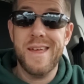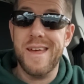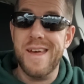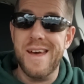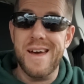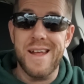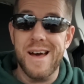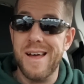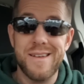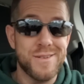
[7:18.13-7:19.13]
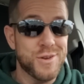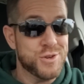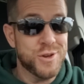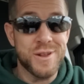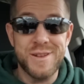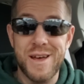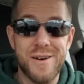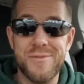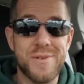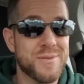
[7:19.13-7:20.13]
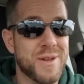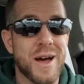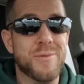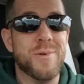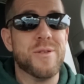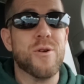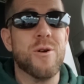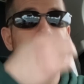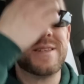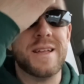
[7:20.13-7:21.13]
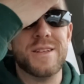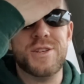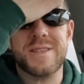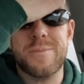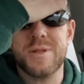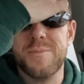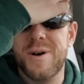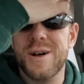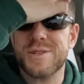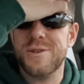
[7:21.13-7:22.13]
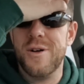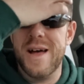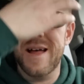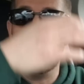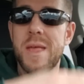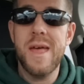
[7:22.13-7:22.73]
and he shouldn't have gotten with her saying that she slept with the boss and all that. And